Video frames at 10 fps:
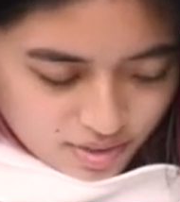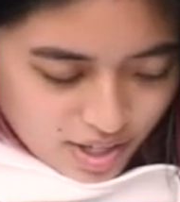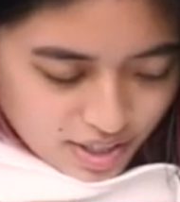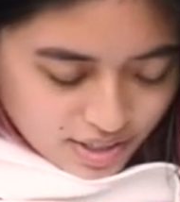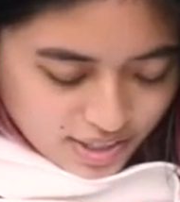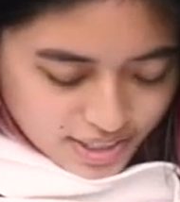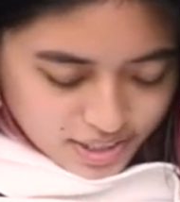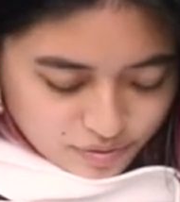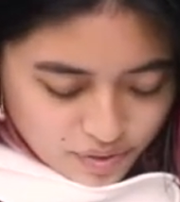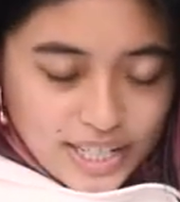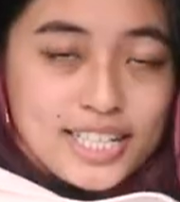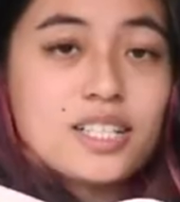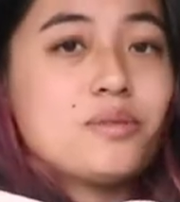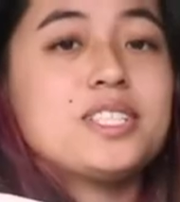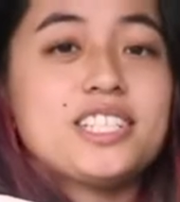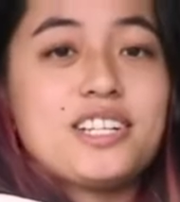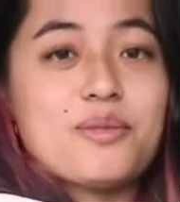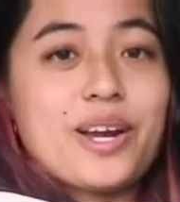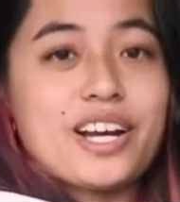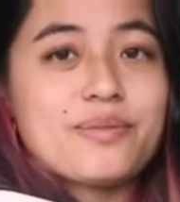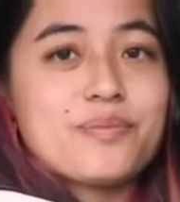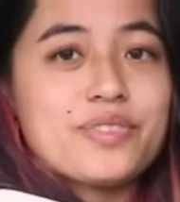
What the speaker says: and there's very limited amount.